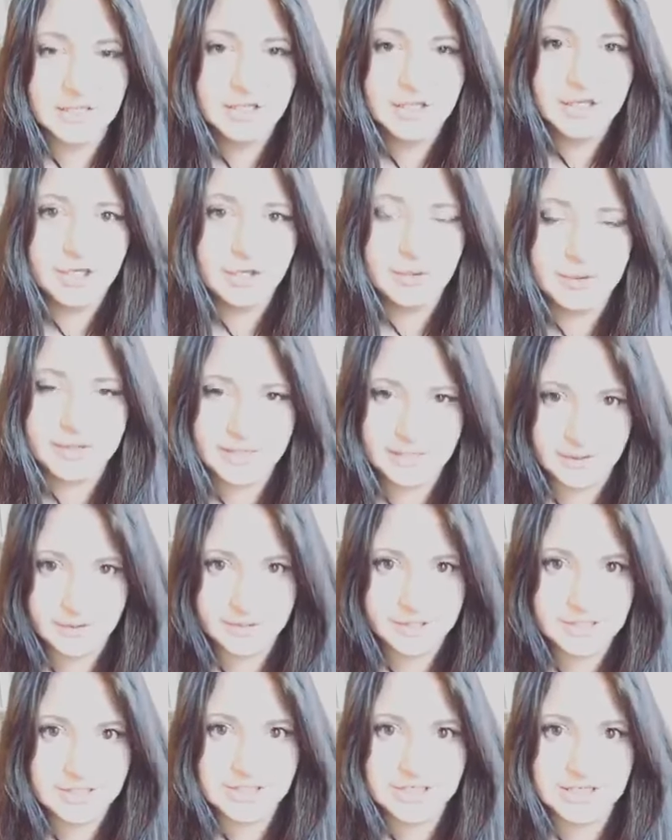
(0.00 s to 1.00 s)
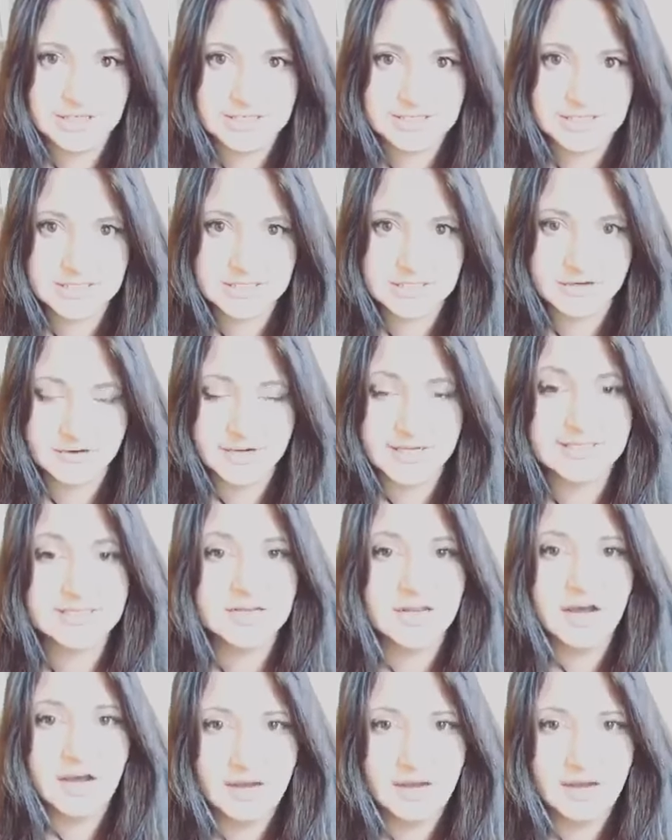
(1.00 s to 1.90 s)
You killed Jesus Christ.